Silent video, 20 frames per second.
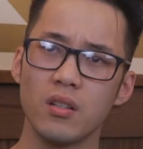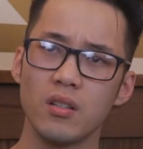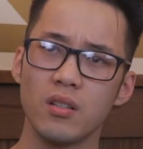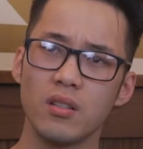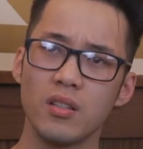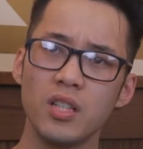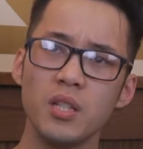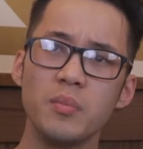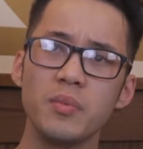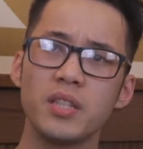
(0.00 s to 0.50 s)

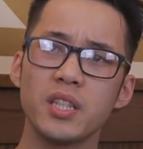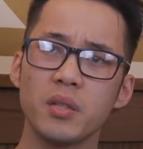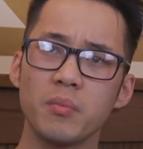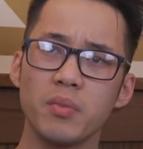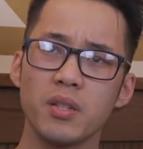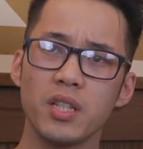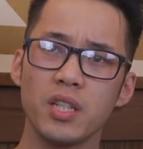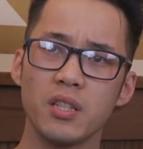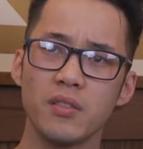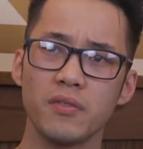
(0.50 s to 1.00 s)
A limiting
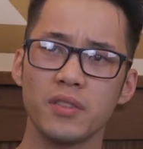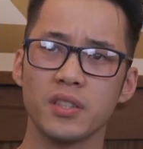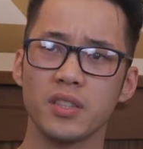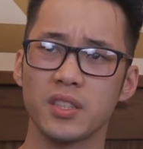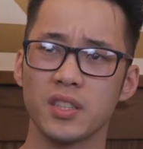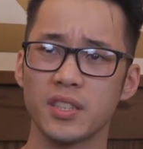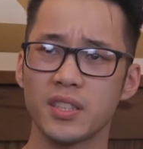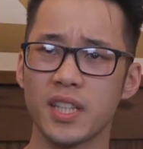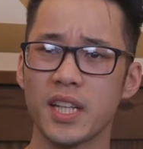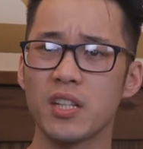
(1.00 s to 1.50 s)
belief is a
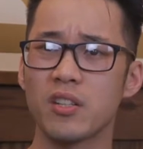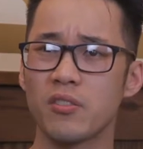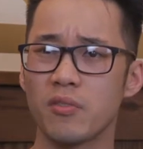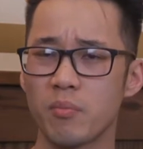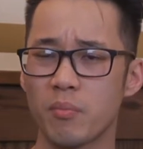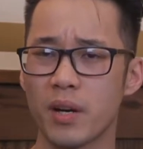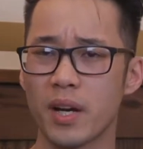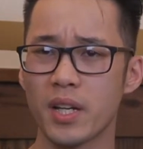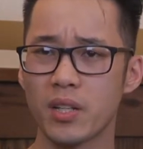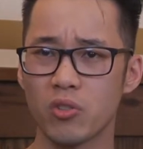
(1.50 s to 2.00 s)
state of
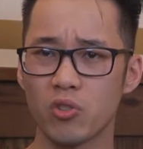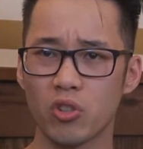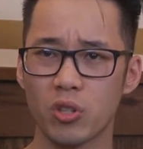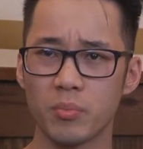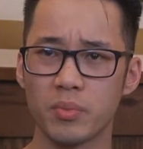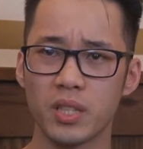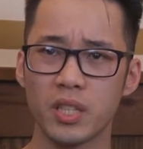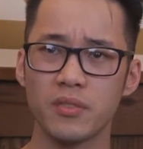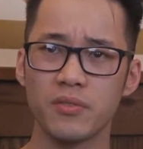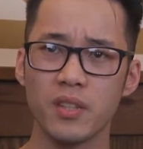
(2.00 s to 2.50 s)
mind or
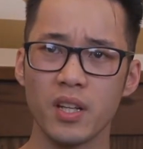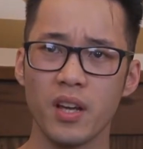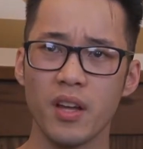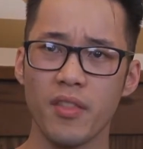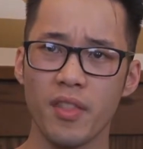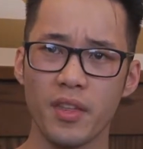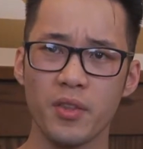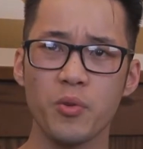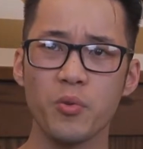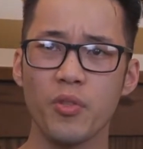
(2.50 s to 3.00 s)
belief
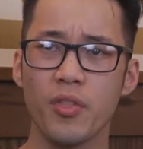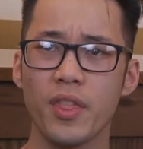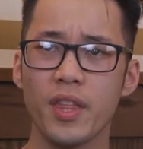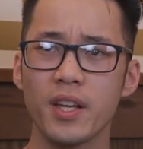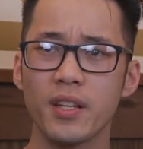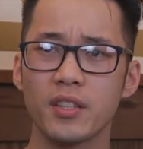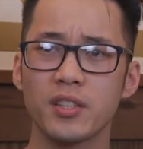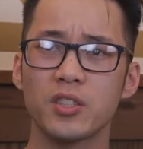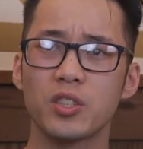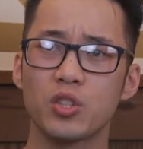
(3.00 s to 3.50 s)
that you
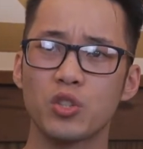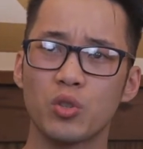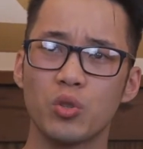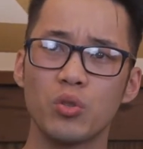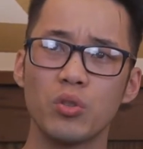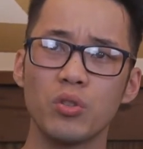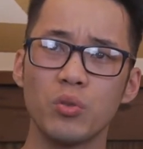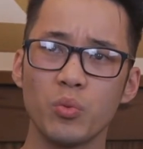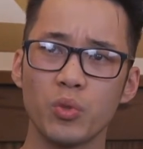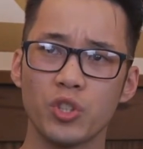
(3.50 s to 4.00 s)
think is
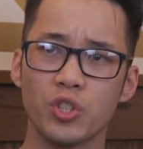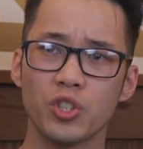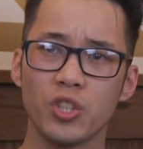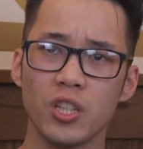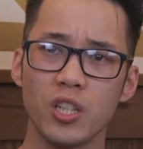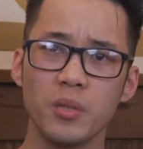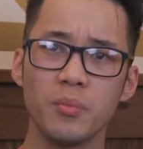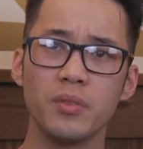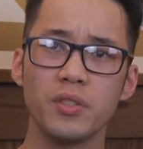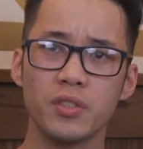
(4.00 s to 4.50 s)
true, which
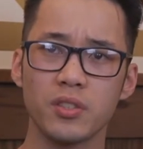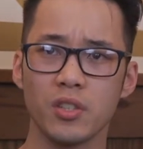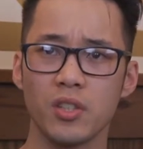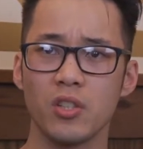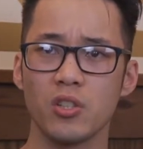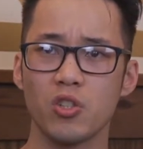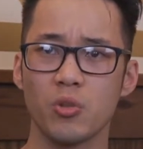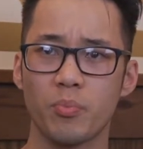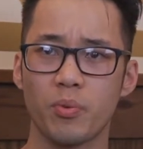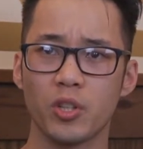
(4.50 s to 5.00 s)
limits
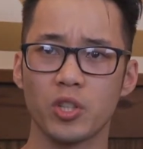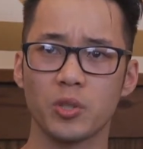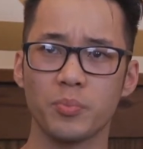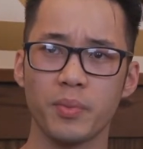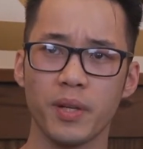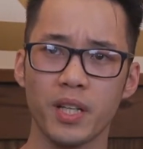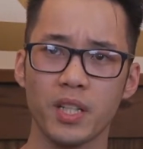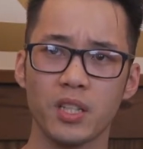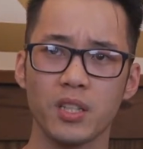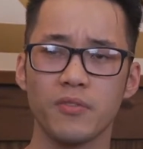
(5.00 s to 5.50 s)
your
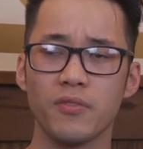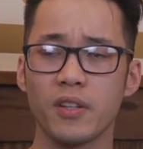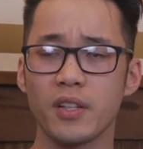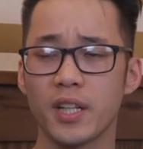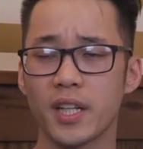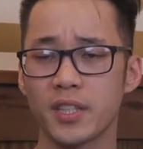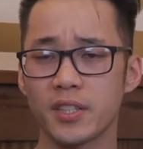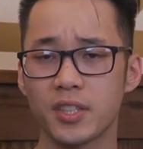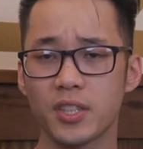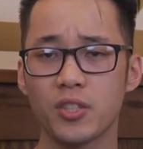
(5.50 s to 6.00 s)
perspective and
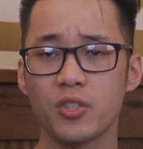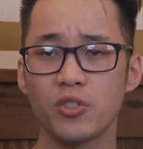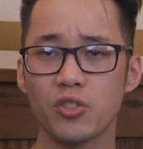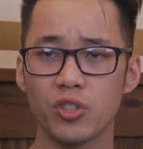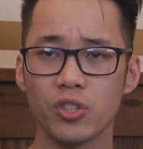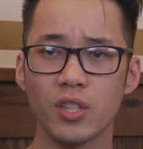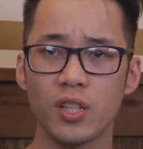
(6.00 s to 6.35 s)
execution